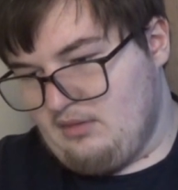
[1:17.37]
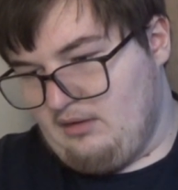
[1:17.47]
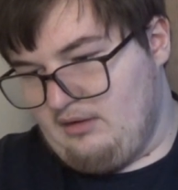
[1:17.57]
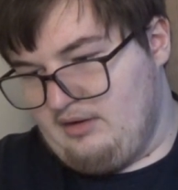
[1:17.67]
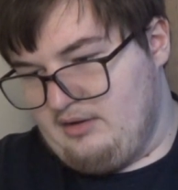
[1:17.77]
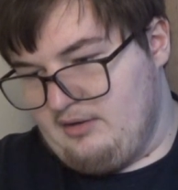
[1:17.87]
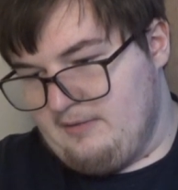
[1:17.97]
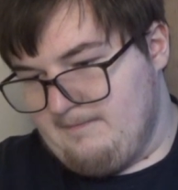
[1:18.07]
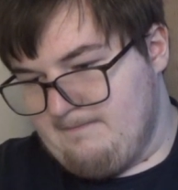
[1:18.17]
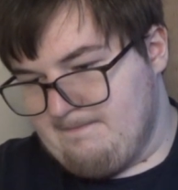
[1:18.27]

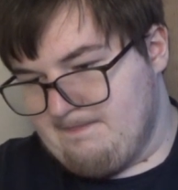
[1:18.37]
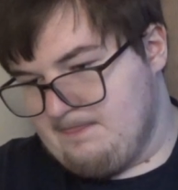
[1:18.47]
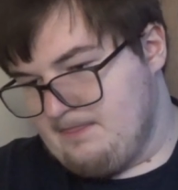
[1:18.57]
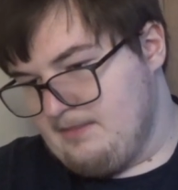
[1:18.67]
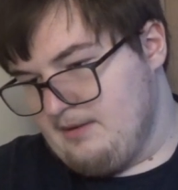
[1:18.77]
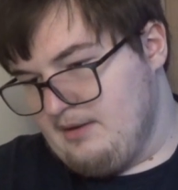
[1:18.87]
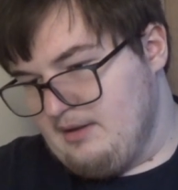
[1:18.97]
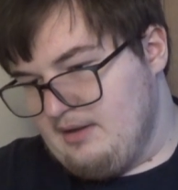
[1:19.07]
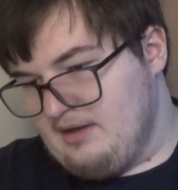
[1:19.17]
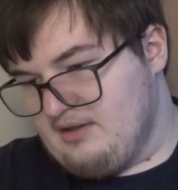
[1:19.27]
And
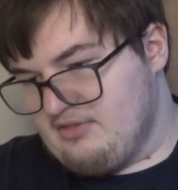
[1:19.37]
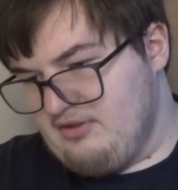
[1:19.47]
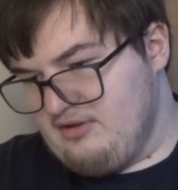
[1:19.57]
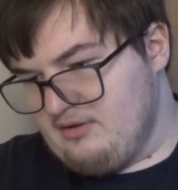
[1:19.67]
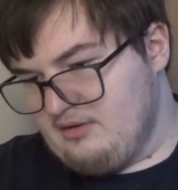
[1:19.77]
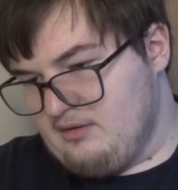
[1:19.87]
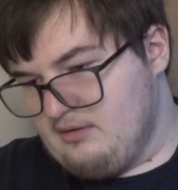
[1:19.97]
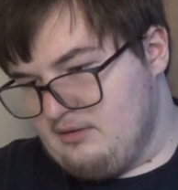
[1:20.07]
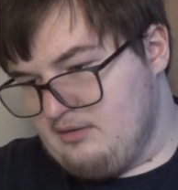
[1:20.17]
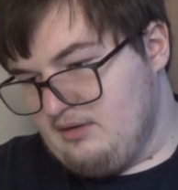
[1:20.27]
I think...
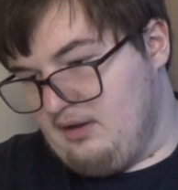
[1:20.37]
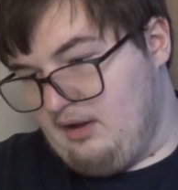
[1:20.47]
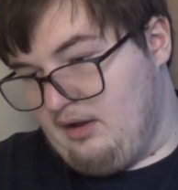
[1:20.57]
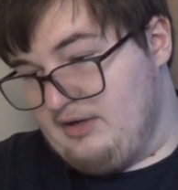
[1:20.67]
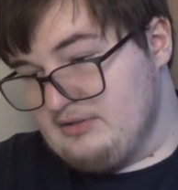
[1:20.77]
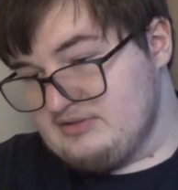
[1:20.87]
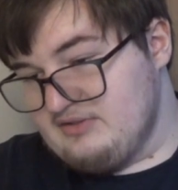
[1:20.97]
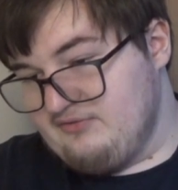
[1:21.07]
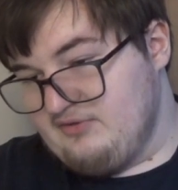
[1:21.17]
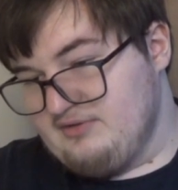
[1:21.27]
I honestly
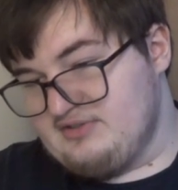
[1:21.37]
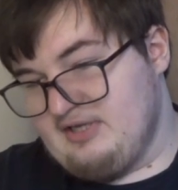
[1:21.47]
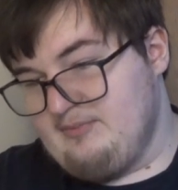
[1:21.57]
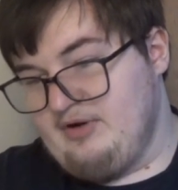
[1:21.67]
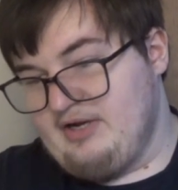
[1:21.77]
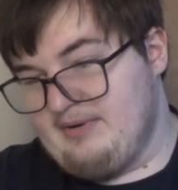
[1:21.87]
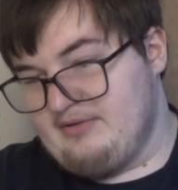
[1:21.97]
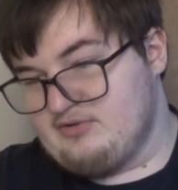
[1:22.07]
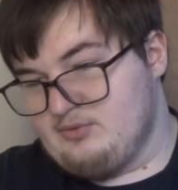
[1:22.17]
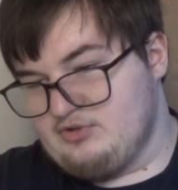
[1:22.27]
feel the same way about
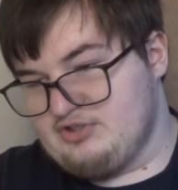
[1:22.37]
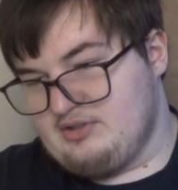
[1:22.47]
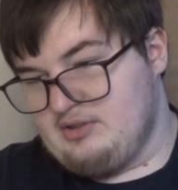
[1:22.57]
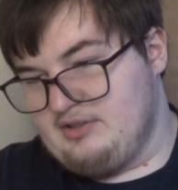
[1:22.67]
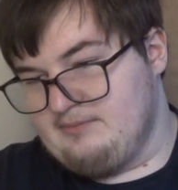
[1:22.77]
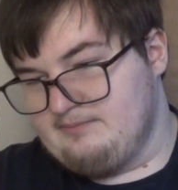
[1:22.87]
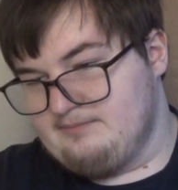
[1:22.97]
the Torchic line.